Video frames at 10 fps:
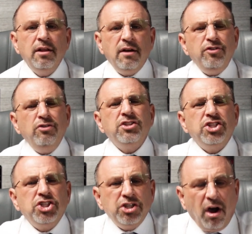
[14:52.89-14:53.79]
that if you're
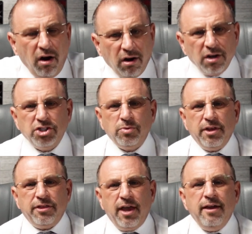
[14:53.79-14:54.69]
charged
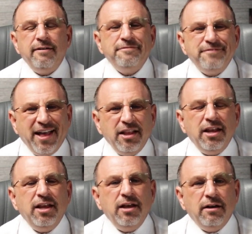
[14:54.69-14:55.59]
with a
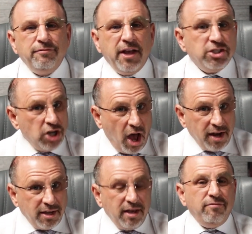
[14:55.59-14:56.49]
felony offense,
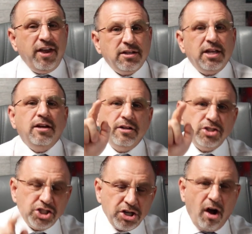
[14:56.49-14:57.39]
not convicted,
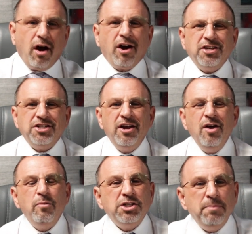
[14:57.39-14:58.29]
charged,
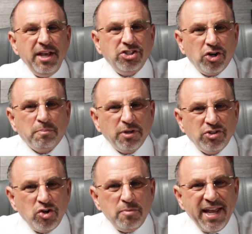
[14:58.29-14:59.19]
which means you're
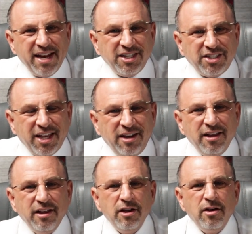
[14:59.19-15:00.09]
presumed innocent,
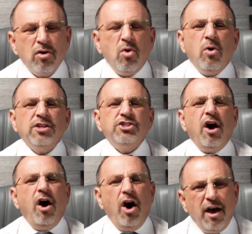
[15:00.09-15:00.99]
courts
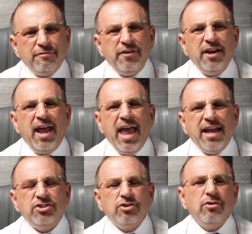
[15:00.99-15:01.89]
often
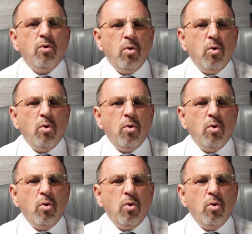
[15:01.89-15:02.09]
enter